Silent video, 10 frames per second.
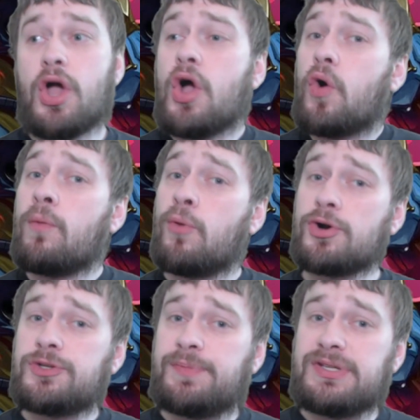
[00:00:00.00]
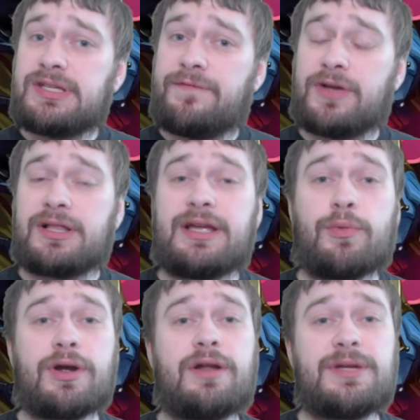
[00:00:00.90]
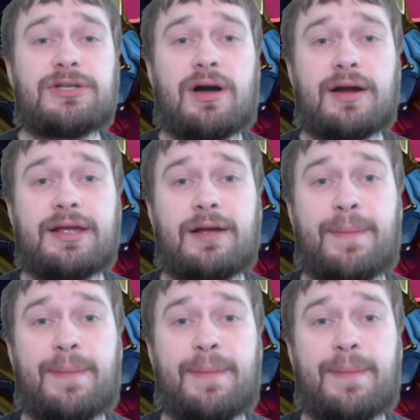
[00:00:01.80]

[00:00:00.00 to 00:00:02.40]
Or more specifically, we're going to be talking